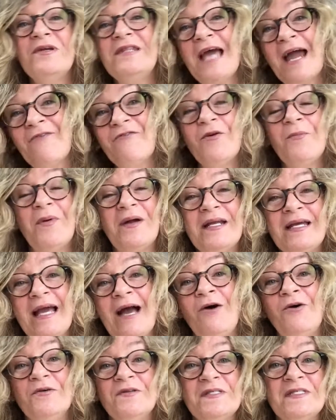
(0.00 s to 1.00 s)
with
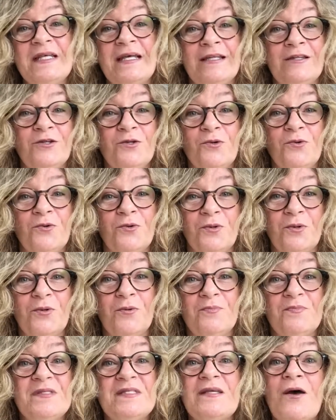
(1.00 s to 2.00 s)
everybody else in the
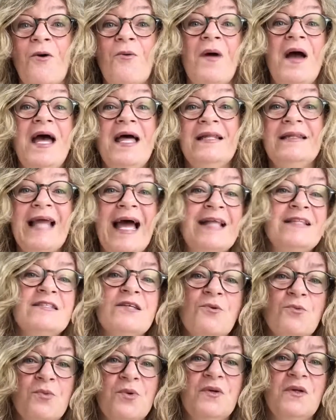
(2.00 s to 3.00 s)
group. So
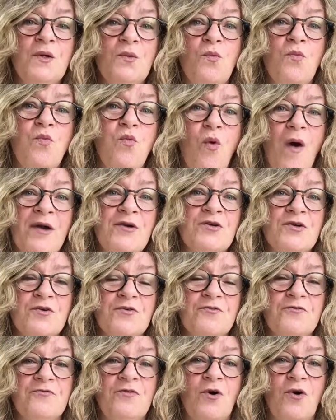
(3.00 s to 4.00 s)
that's a really
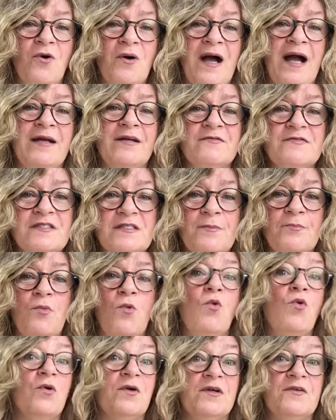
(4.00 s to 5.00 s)
wonderful kind of
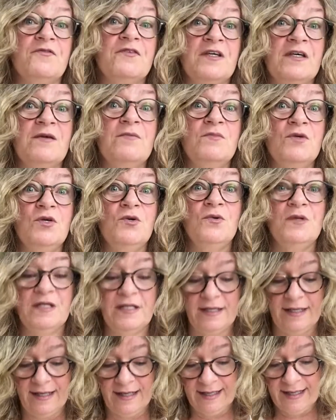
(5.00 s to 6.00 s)
supportive
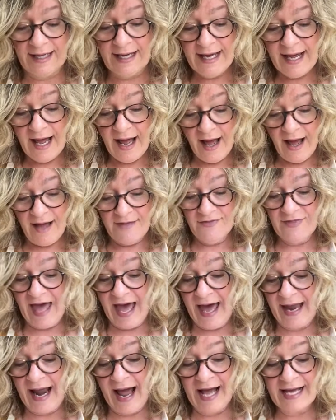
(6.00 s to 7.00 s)
community
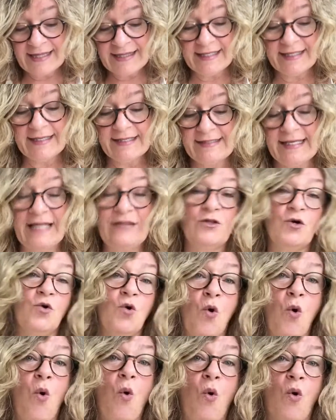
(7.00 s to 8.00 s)
that I think is at the
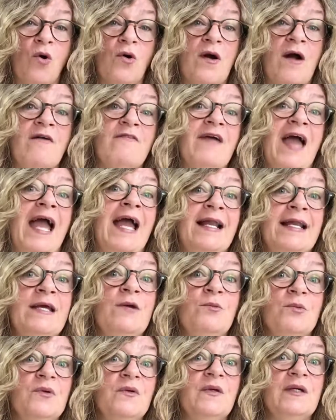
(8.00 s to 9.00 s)
core of
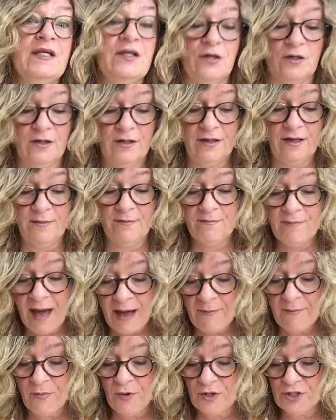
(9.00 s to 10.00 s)
any really good
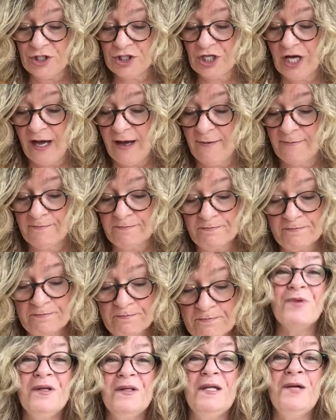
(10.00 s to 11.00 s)
membership.
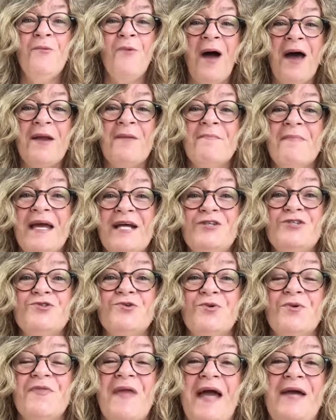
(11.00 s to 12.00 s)
I really want to make
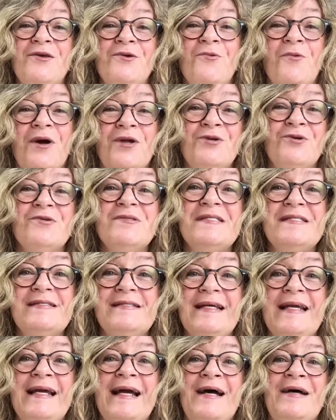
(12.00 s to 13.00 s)
sure that you
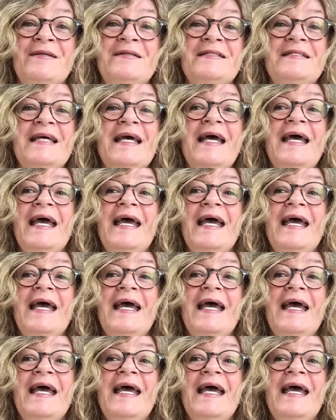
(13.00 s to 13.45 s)
understand